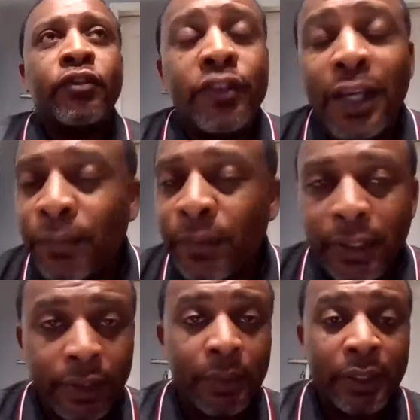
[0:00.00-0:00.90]
there's
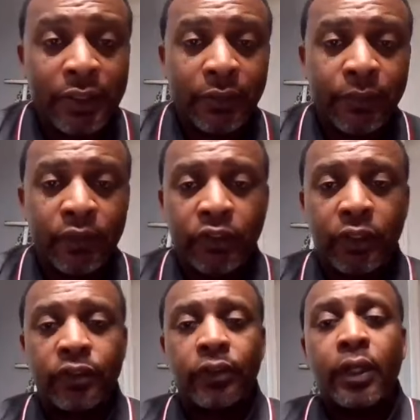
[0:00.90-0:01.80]
definitely going to be
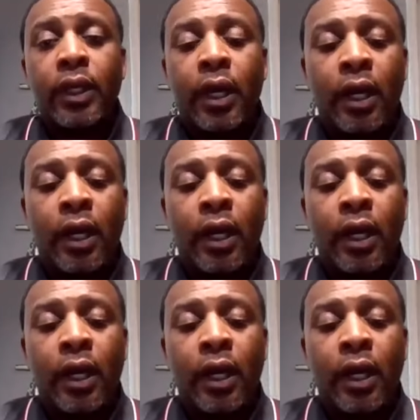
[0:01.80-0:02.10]
differences.